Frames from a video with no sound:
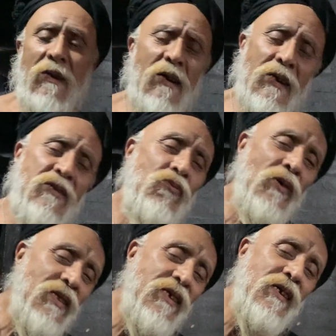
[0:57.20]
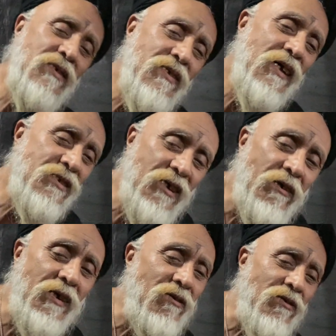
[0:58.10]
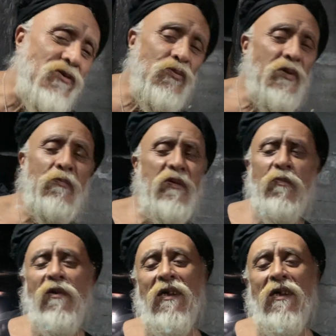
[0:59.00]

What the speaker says: Yeah, it's one thing is that's correct also, but people